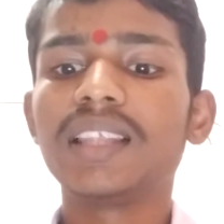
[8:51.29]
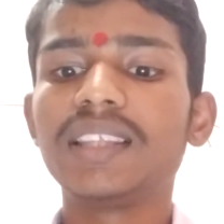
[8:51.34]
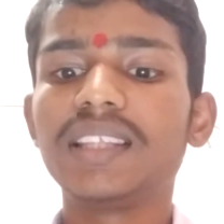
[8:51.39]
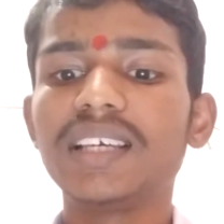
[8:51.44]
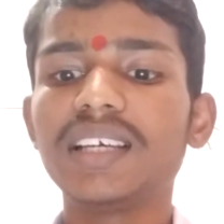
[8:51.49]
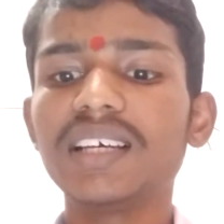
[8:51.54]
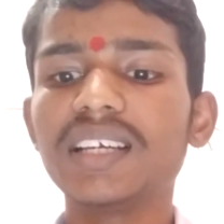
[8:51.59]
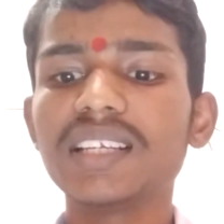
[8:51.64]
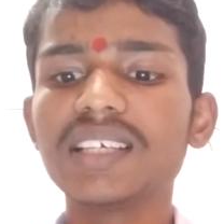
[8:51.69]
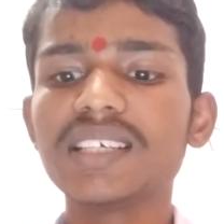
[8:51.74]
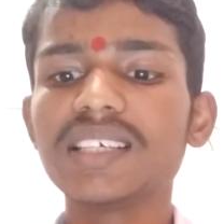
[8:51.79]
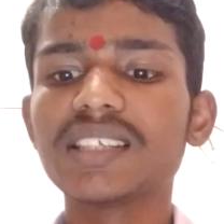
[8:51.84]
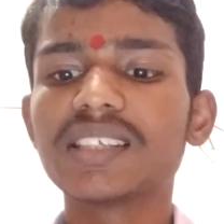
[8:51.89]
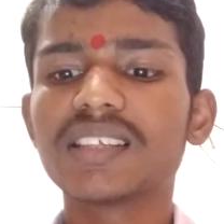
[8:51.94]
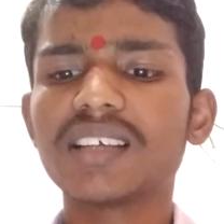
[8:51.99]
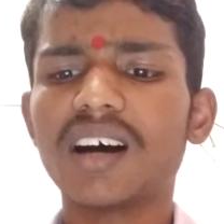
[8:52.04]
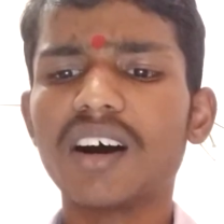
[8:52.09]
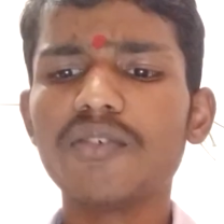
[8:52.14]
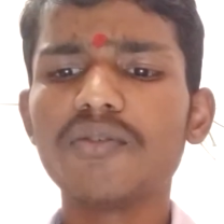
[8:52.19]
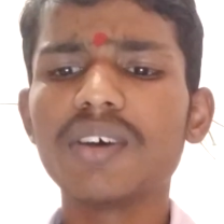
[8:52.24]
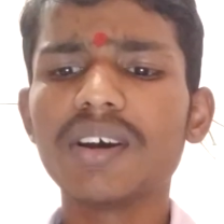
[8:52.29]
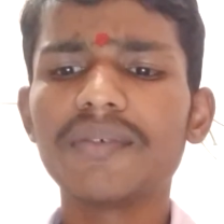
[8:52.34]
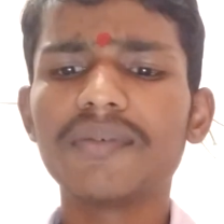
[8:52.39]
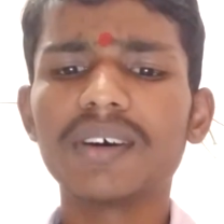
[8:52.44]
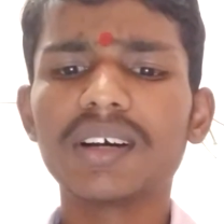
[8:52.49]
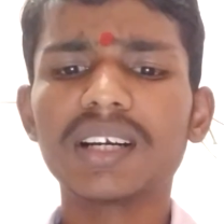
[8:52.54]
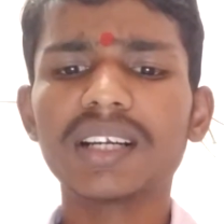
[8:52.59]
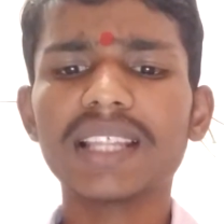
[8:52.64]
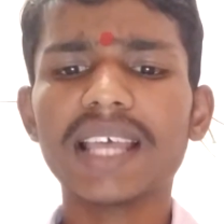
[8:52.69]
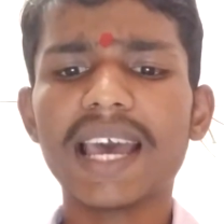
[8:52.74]
There is,
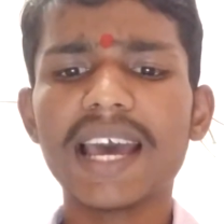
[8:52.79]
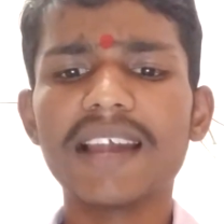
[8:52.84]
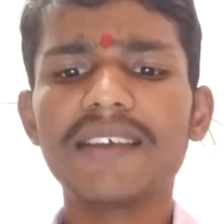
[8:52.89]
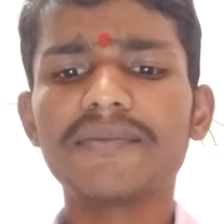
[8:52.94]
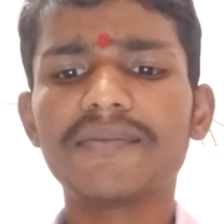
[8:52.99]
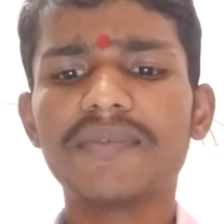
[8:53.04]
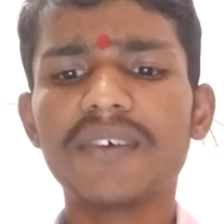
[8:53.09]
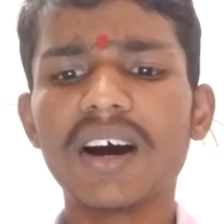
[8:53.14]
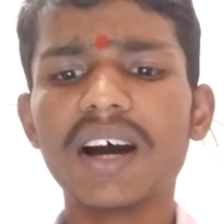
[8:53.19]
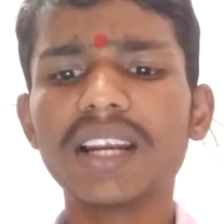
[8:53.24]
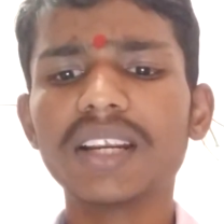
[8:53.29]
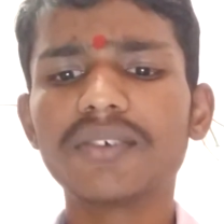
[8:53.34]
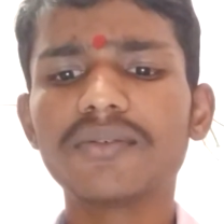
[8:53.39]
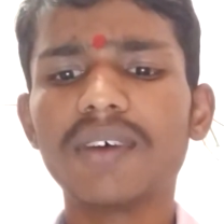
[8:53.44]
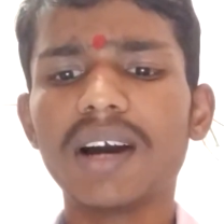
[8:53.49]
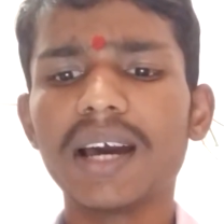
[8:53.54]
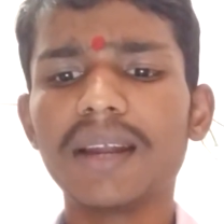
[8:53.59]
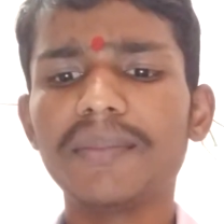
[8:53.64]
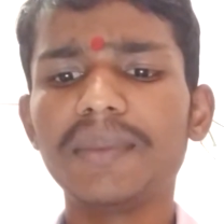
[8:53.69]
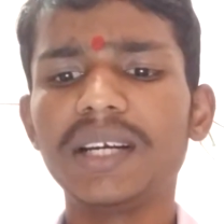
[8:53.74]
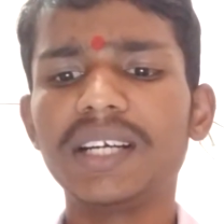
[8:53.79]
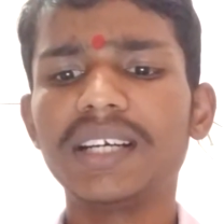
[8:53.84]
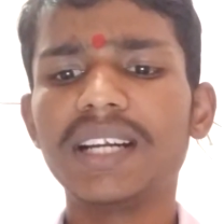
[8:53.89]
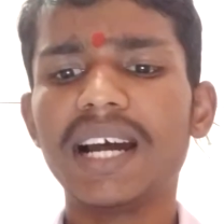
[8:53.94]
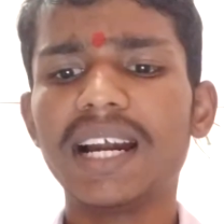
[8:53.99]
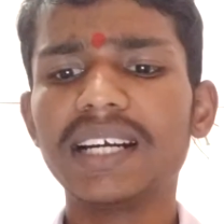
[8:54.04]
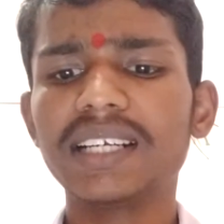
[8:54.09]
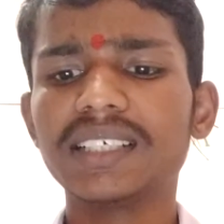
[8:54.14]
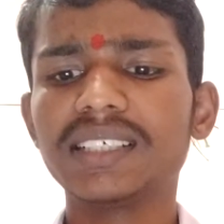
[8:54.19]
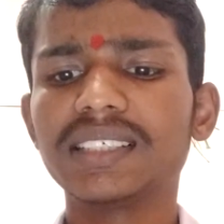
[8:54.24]
however, an FAR requirement
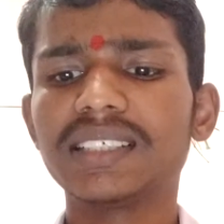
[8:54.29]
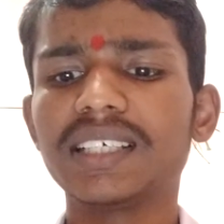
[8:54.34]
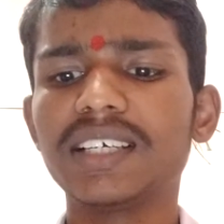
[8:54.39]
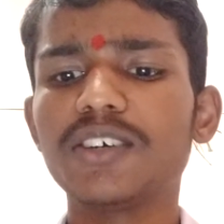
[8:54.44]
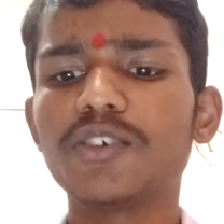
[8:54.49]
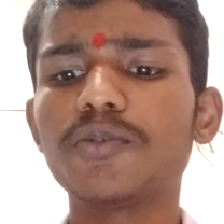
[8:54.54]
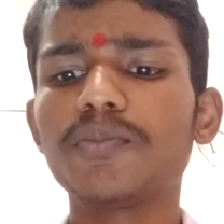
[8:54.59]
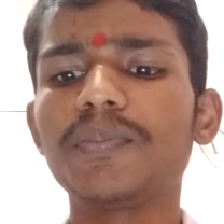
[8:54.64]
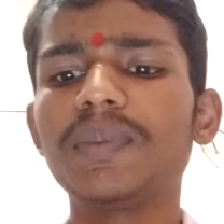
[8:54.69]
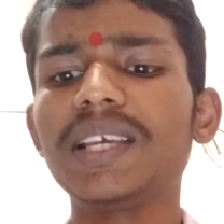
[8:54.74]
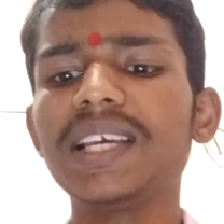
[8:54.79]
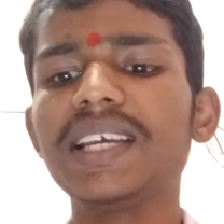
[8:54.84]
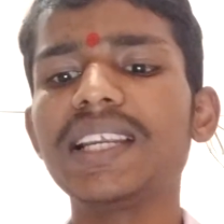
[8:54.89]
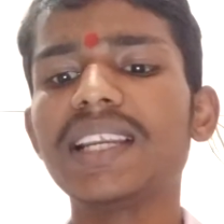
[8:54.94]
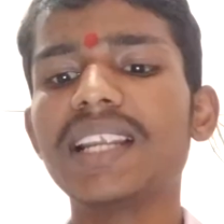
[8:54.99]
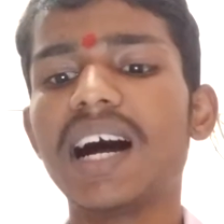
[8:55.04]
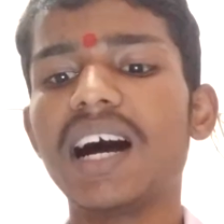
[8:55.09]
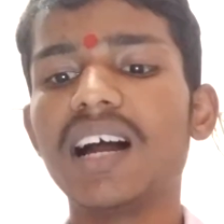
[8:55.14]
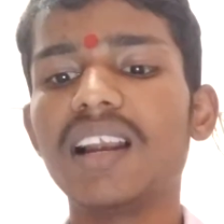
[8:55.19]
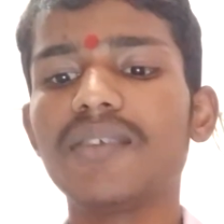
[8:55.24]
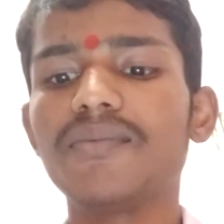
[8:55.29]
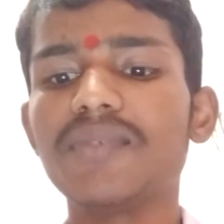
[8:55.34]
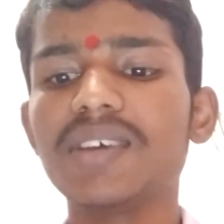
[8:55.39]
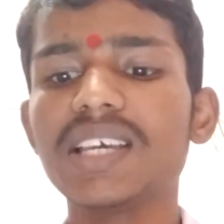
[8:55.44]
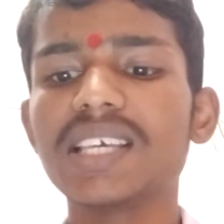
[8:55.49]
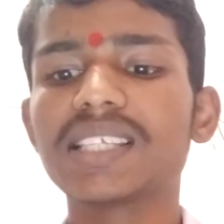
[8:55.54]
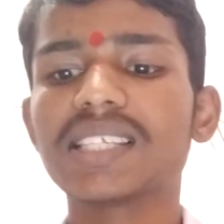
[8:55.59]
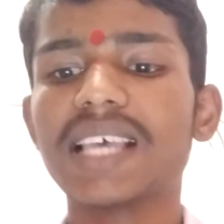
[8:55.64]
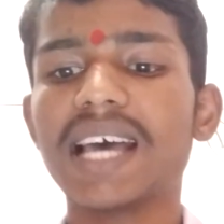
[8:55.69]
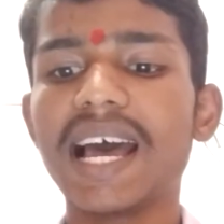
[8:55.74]
that is aeroplane
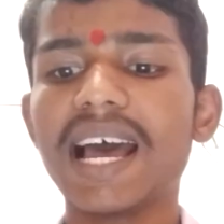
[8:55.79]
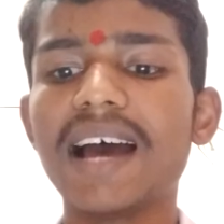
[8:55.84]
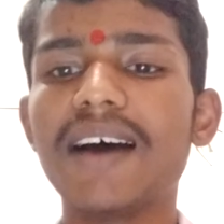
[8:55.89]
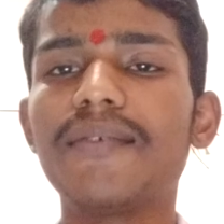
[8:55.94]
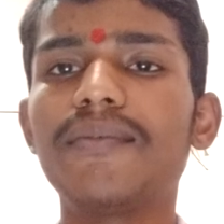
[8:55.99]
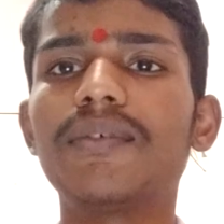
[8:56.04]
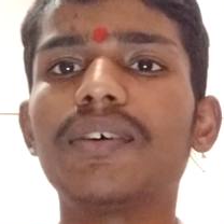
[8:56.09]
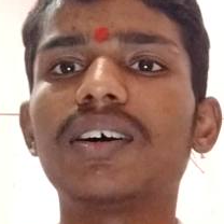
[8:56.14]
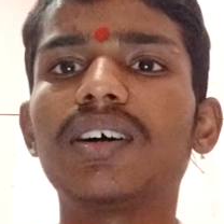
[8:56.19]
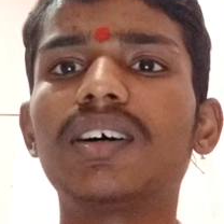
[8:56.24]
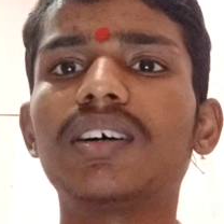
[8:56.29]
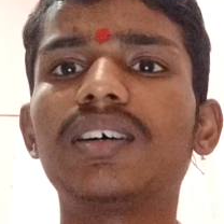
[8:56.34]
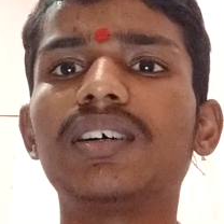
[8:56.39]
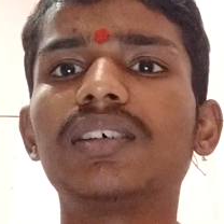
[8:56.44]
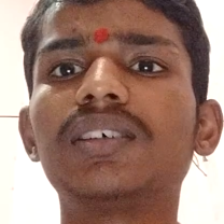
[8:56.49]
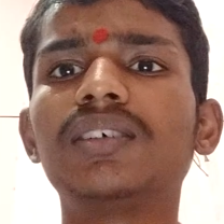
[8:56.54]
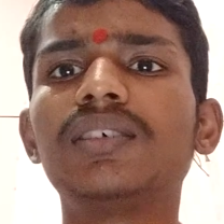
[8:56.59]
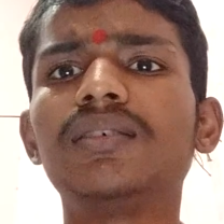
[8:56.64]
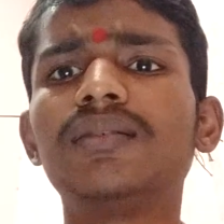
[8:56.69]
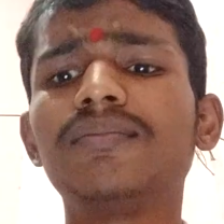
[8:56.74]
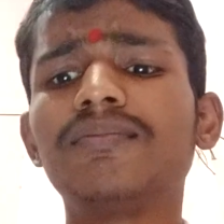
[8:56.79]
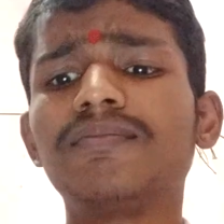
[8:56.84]
mm,